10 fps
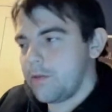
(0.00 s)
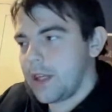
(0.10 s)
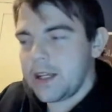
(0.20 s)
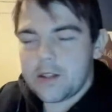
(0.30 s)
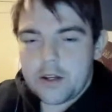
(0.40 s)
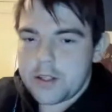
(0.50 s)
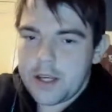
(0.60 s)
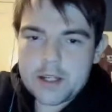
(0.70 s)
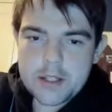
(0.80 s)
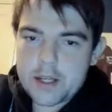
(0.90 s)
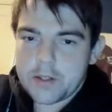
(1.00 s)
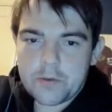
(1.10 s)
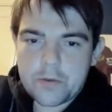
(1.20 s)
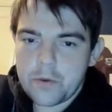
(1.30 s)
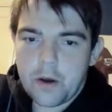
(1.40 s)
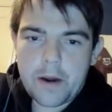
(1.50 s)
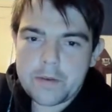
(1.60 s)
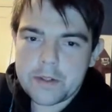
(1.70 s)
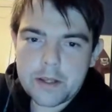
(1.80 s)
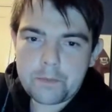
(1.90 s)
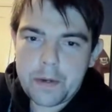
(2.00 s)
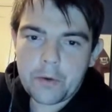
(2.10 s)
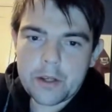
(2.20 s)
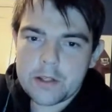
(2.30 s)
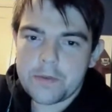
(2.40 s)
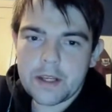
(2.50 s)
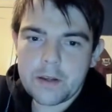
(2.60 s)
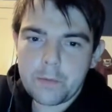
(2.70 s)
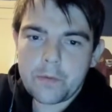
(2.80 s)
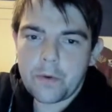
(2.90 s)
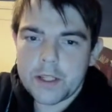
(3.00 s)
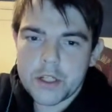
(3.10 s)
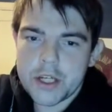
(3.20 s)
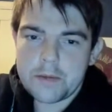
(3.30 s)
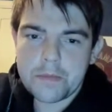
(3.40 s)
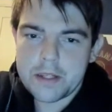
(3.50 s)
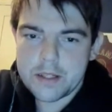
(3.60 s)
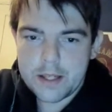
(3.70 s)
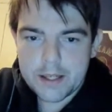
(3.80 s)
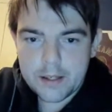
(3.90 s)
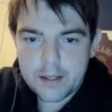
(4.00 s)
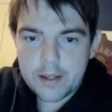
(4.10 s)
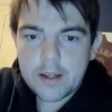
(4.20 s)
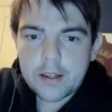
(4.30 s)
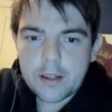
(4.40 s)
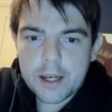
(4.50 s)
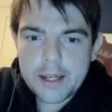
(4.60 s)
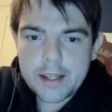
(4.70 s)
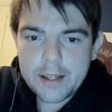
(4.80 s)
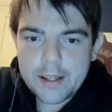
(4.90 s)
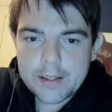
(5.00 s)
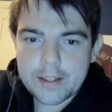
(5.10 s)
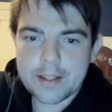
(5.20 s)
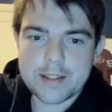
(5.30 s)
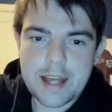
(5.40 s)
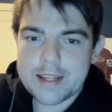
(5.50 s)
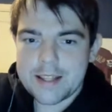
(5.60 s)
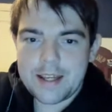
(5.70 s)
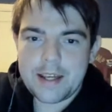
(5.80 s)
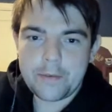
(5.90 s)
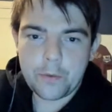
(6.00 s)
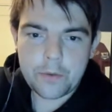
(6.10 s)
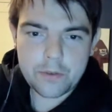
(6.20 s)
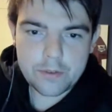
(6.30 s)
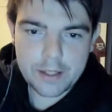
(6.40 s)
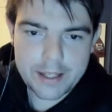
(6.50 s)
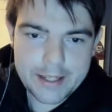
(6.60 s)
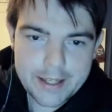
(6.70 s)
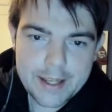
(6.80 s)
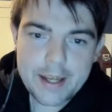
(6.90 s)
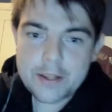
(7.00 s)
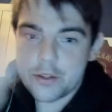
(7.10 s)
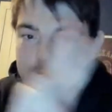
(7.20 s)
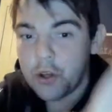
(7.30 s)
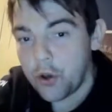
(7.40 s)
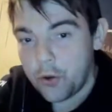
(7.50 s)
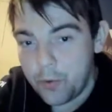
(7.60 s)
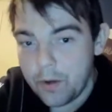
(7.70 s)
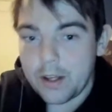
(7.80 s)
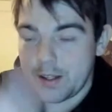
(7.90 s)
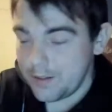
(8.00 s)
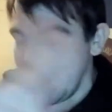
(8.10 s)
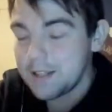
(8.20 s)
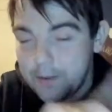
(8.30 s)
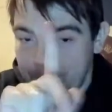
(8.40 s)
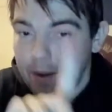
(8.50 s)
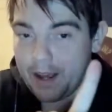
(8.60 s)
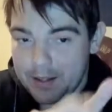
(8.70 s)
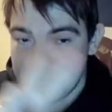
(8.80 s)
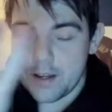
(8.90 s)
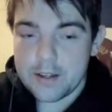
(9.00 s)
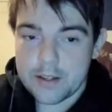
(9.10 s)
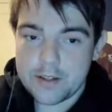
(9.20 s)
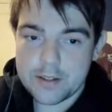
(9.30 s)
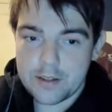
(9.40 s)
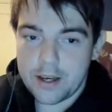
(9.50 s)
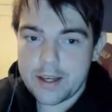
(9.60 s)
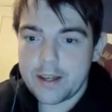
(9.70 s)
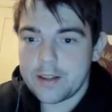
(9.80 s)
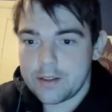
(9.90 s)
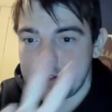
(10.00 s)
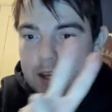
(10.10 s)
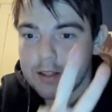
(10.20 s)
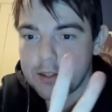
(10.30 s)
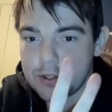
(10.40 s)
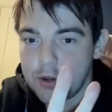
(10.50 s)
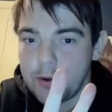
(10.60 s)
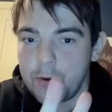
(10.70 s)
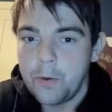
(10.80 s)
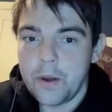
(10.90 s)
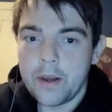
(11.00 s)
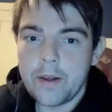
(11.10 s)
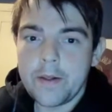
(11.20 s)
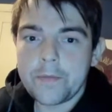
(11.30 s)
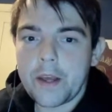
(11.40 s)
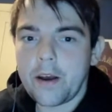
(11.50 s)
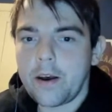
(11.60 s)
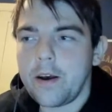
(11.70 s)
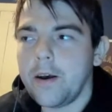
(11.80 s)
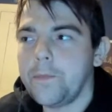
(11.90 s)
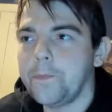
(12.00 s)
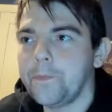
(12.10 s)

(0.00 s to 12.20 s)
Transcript: these Arteta sexuals will go absolutely bonkers thinking we've won the Champions League, like because that's their level, right? Two, and that's a fact because like two, I